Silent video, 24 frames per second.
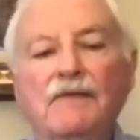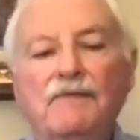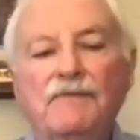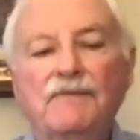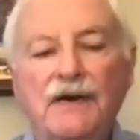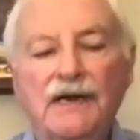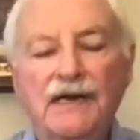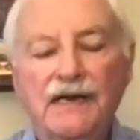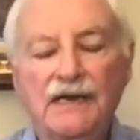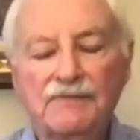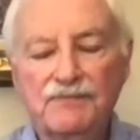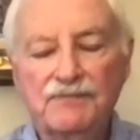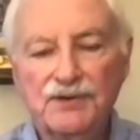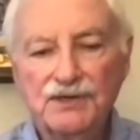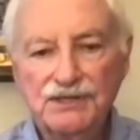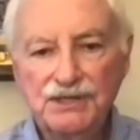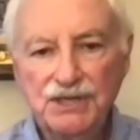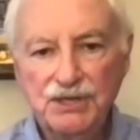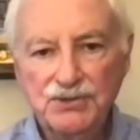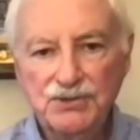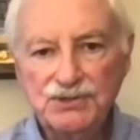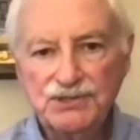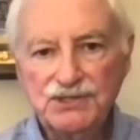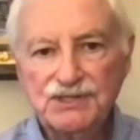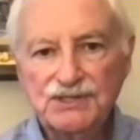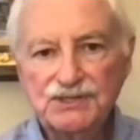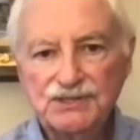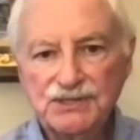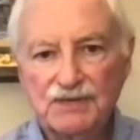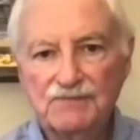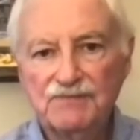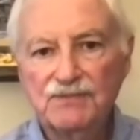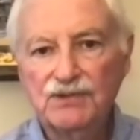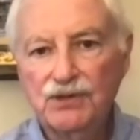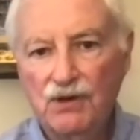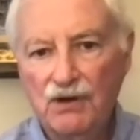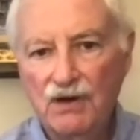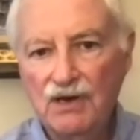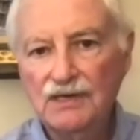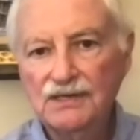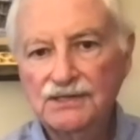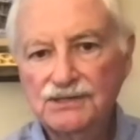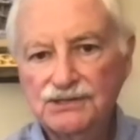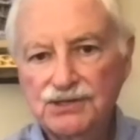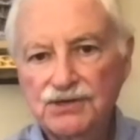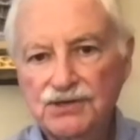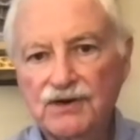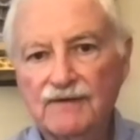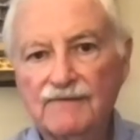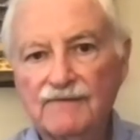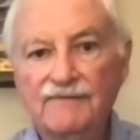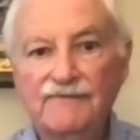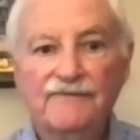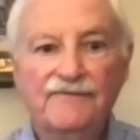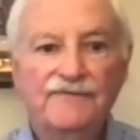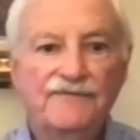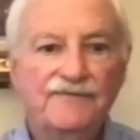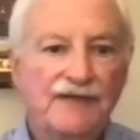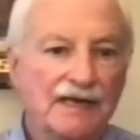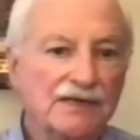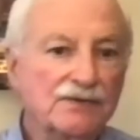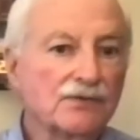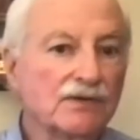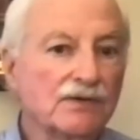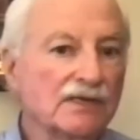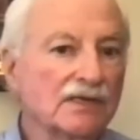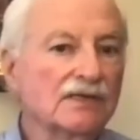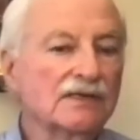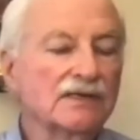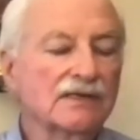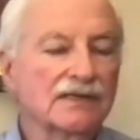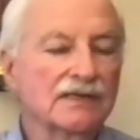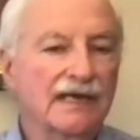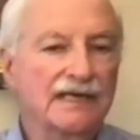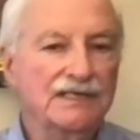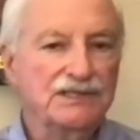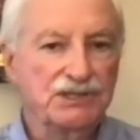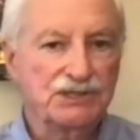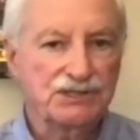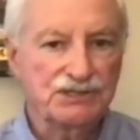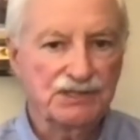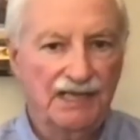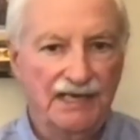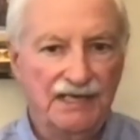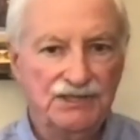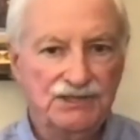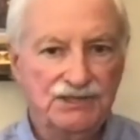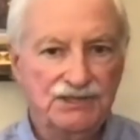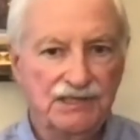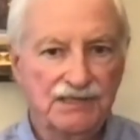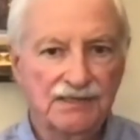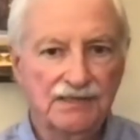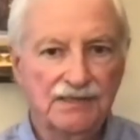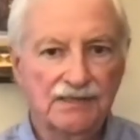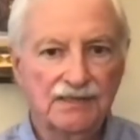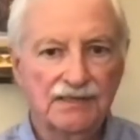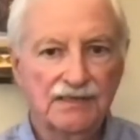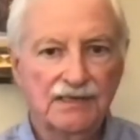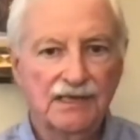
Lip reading: but it produced some long-term federal legislation